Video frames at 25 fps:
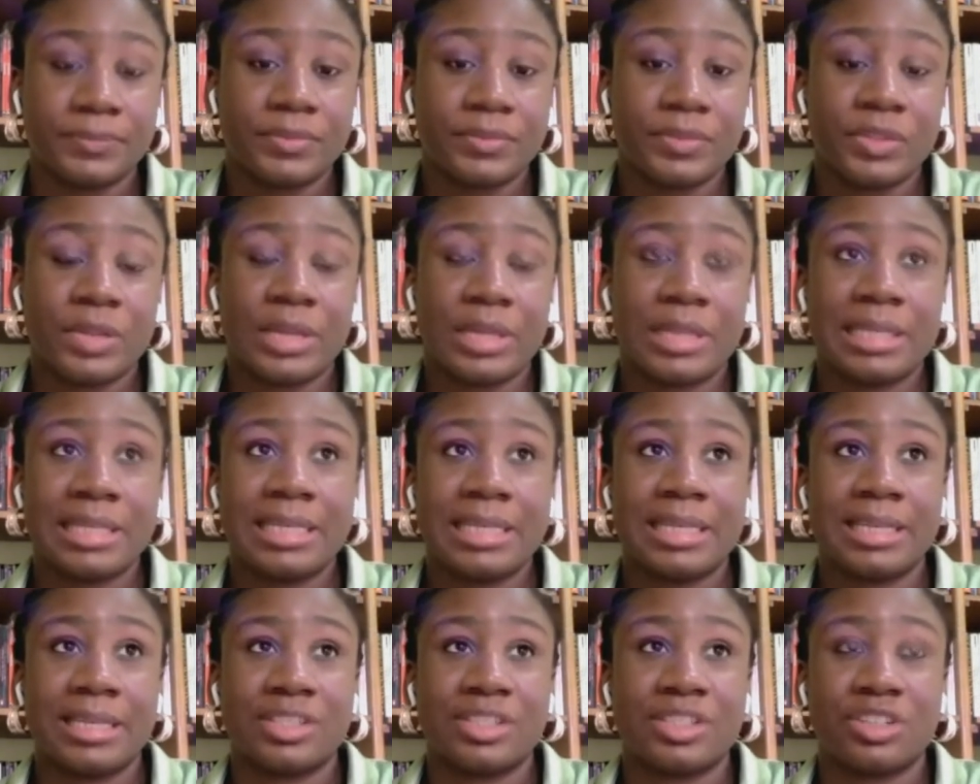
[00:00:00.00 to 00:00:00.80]
So I
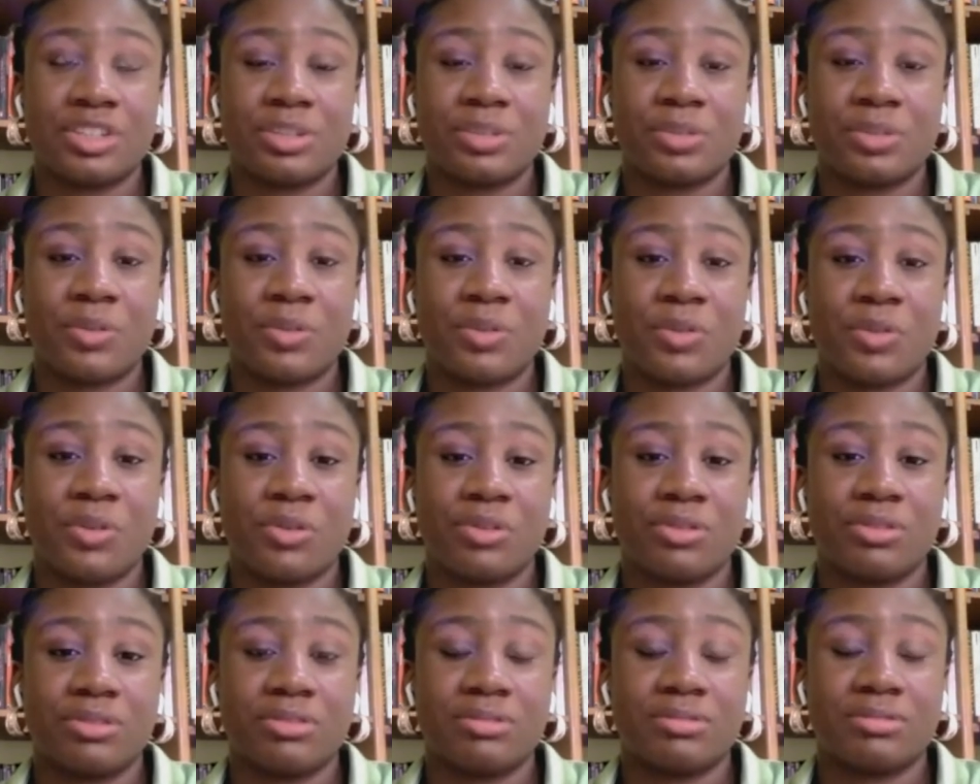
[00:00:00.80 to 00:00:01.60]
think it's just
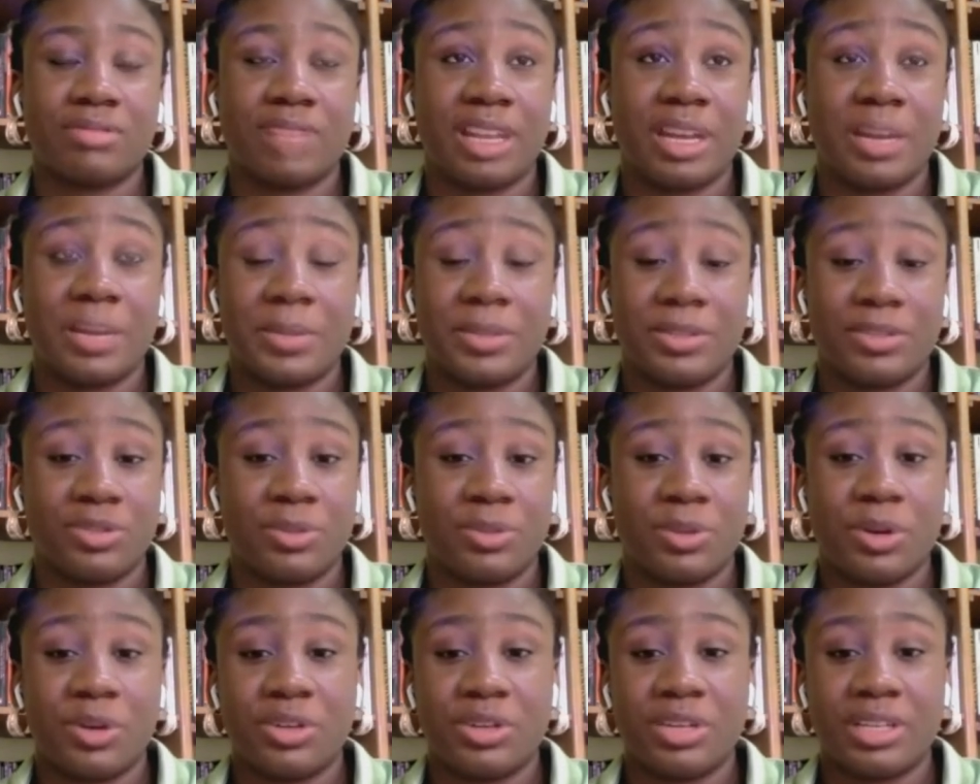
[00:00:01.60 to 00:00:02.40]
for the NNPC to
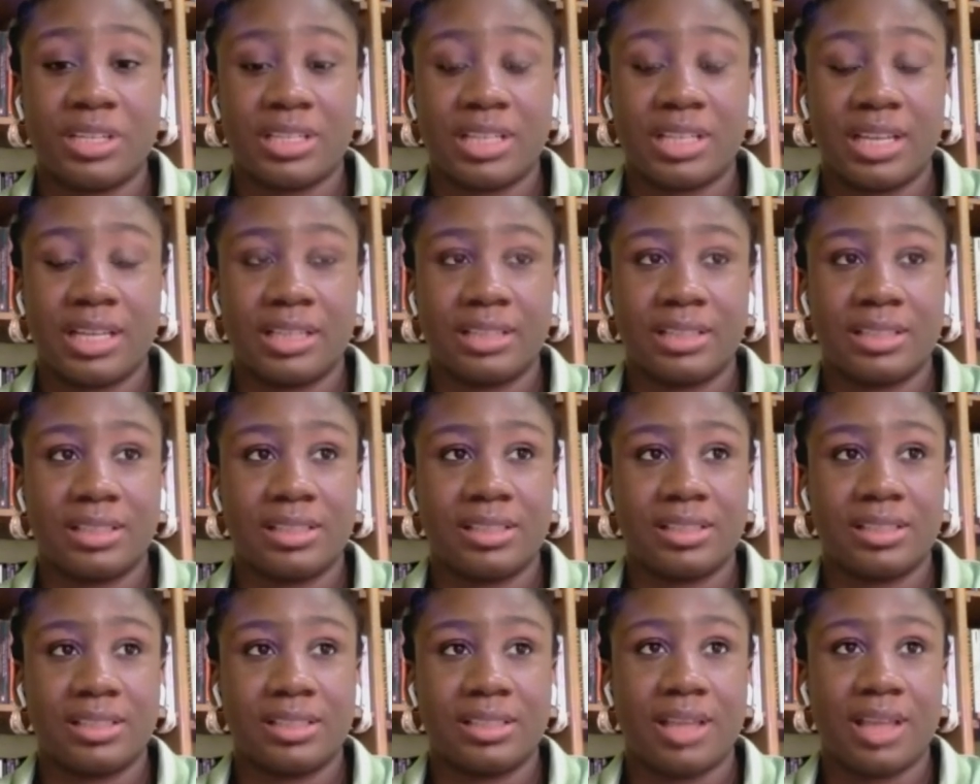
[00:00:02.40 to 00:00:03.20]
be honest that
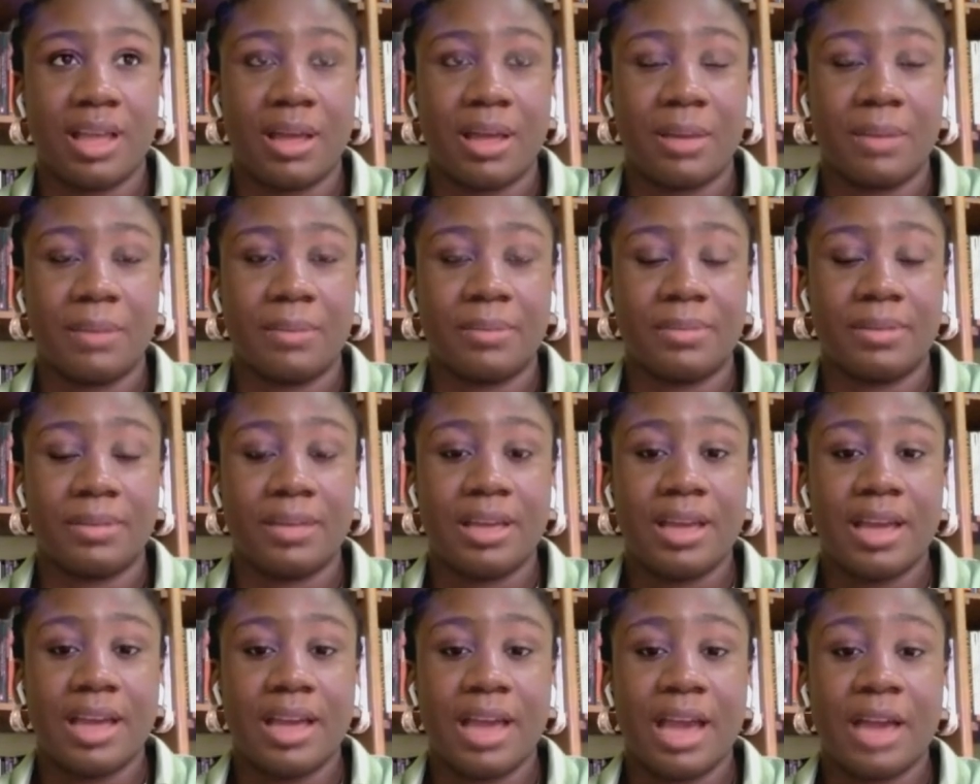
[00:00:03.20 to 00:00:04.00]

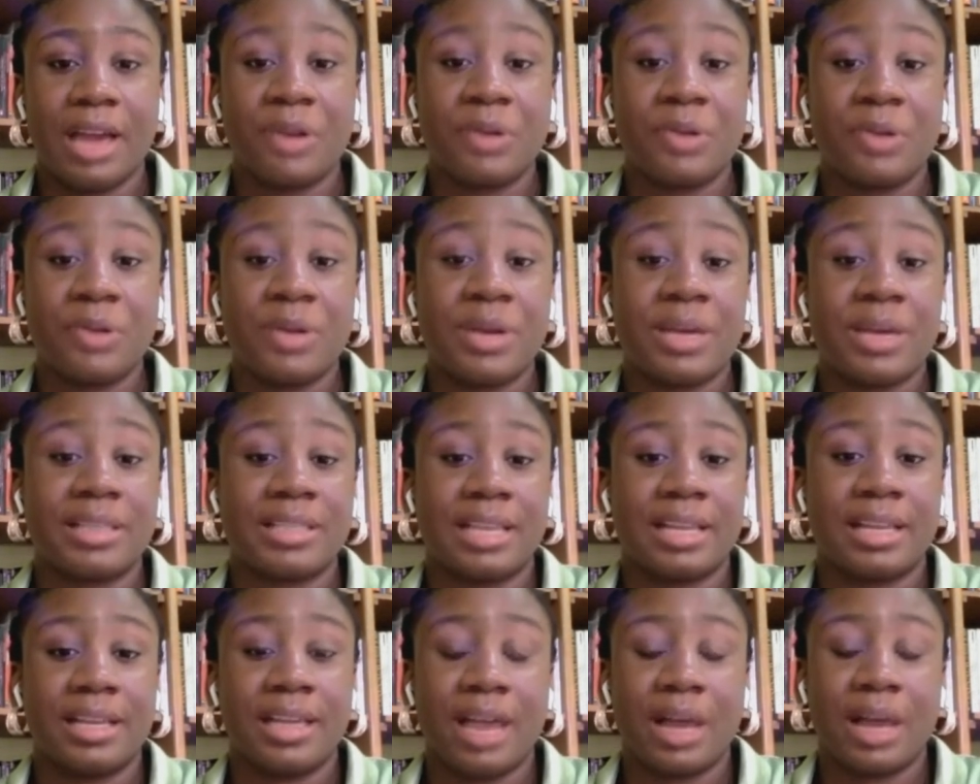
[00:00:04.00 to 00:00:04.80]
I don't know
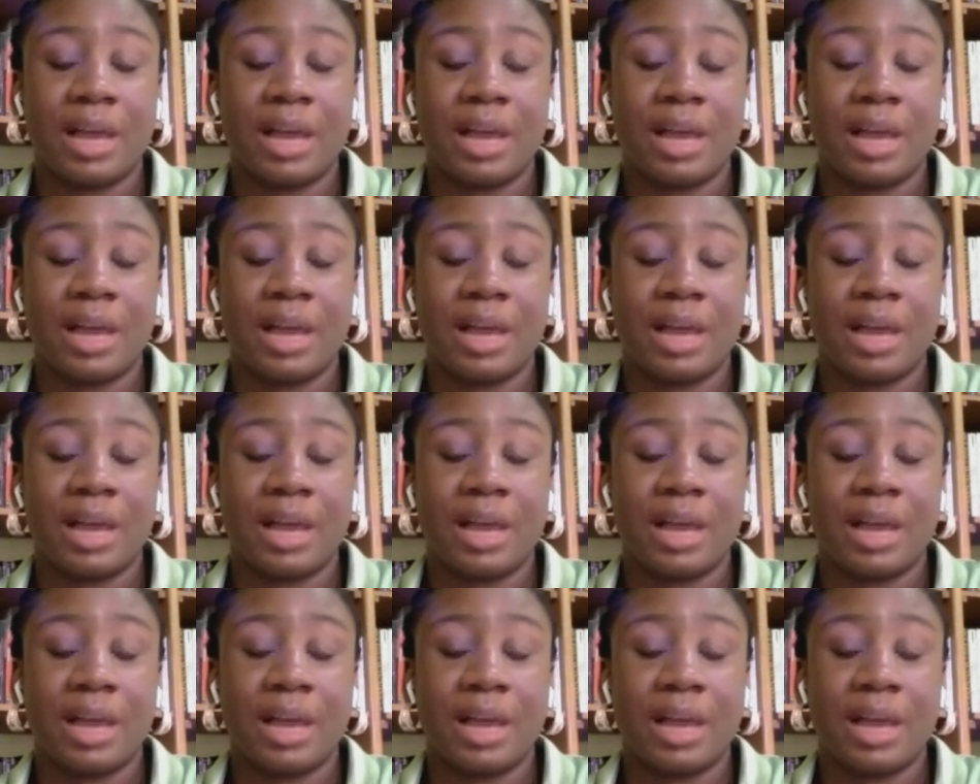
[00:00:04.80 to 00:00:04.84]
exactly how